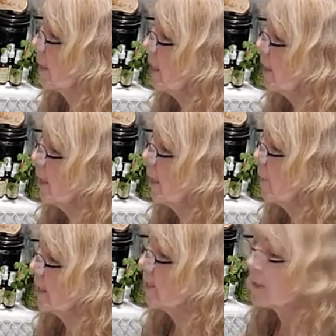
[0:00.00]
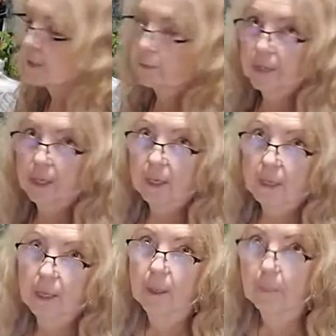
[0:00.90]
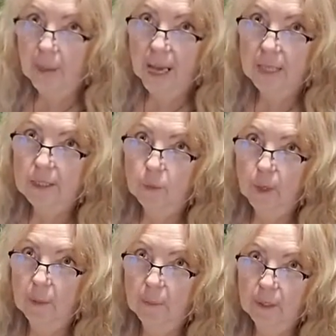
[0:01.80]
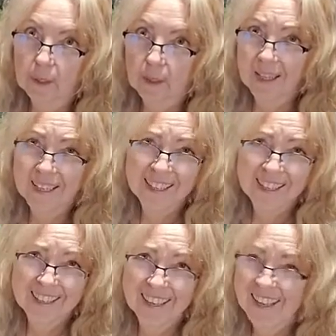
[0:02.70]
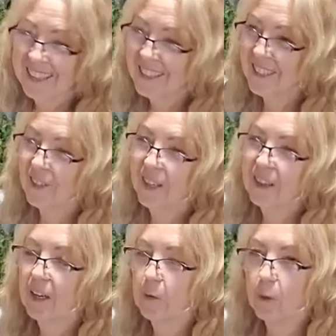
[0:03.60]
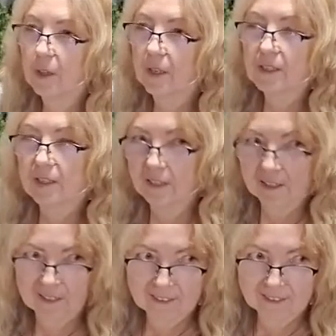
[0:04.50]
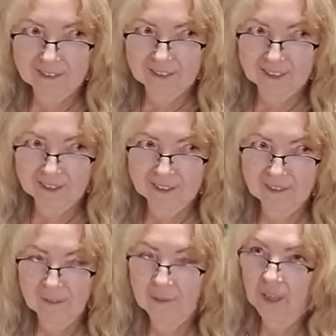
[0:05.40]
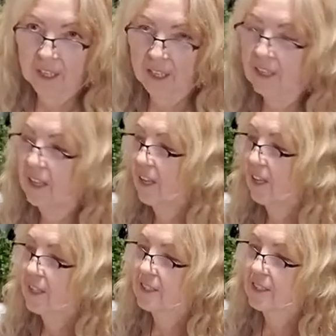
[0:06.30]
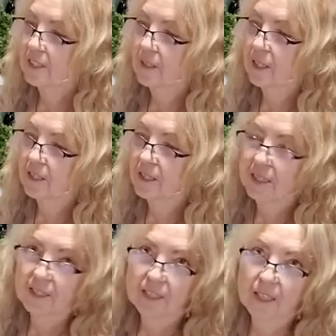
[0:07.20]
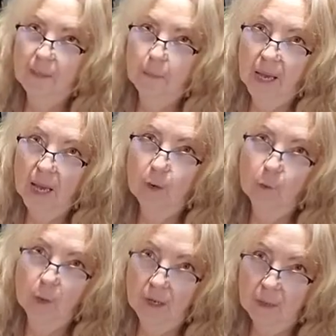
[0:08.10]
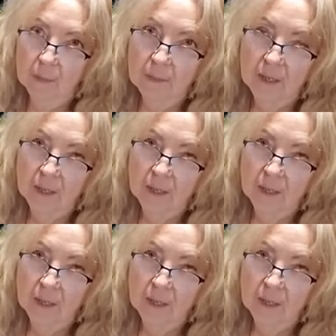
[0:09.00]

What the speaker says: kind of came out to be back swab. So I thought, well, that's kind of, you know, funny, because instead of back rub,